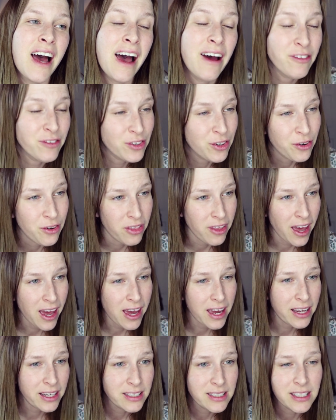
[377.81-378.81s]
after
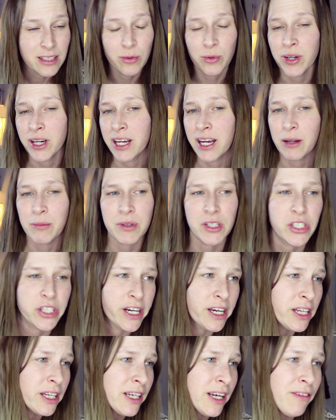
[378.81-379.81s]
that, when I got my
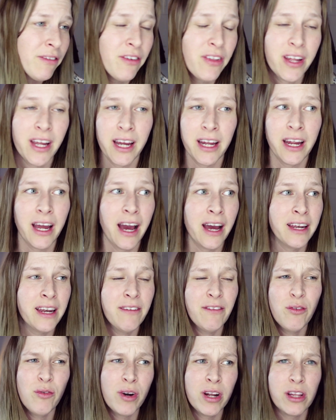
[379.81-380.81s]
child and everything, I
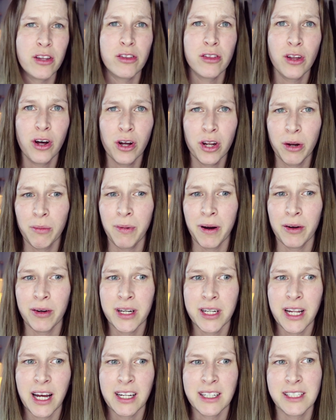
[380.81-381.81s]
never really thought about
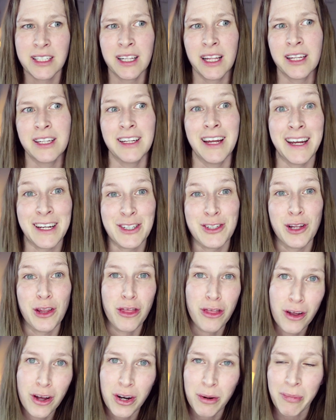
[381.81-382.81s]
it until I actually
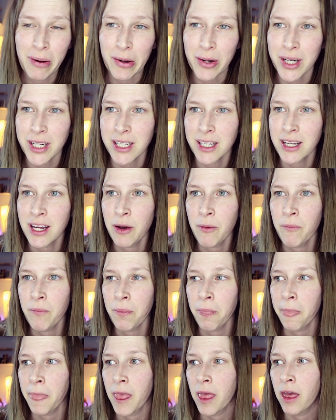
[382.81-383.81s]
thought about it.
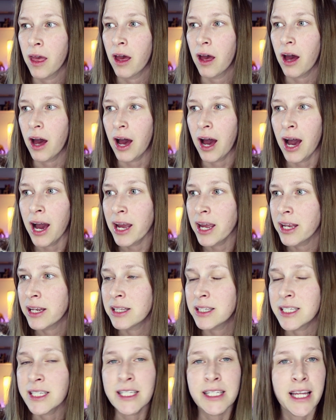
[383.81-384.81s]
I
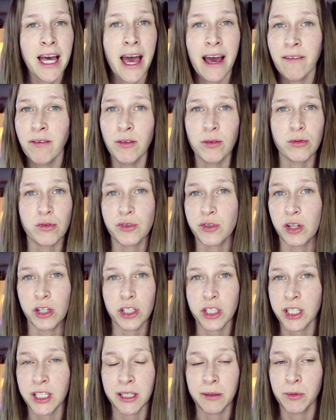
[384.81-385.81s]
didn't have those
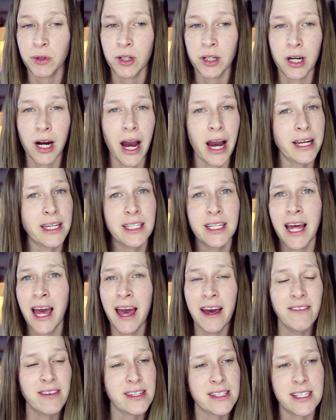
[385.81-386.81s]
thoughts anymore. I
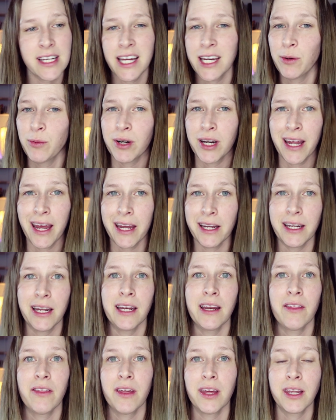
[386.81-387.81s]
didn't have anxiety when I ate
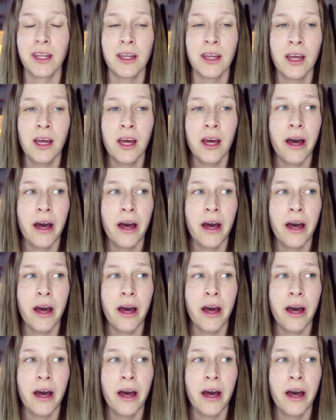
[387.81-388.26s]
anything.